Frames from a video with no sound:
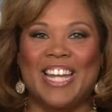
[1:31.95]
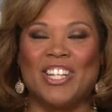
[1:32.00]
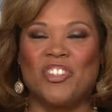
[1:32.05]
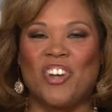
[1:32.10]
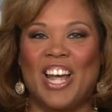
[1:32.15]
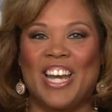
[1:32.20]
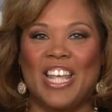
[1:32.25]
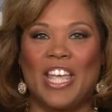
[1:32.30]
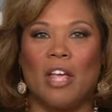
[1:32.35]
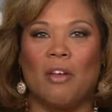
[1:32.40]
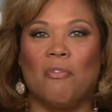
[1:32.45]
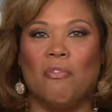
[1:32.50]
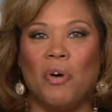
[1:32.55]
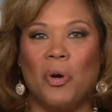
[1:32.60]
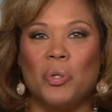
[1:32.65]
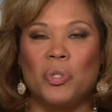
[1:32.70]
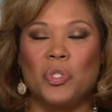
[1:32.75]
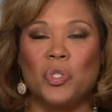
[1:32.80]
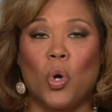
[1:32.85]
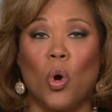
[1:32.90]
and trying to get
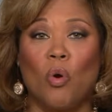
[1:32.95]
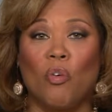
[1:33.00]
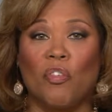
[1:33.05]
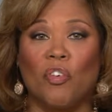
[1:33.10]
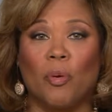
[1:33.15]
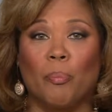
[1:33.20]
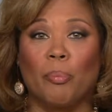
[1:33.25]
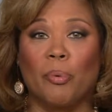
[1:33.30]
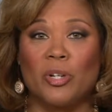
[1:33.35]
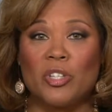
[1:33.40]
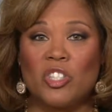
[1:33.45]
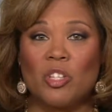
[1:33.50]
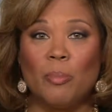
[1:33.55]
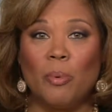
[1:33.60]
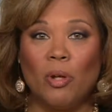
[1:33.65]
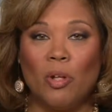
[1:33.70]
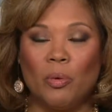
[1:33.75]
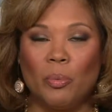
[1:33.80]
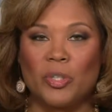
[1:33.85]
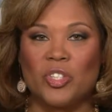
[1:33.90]
votes over principle,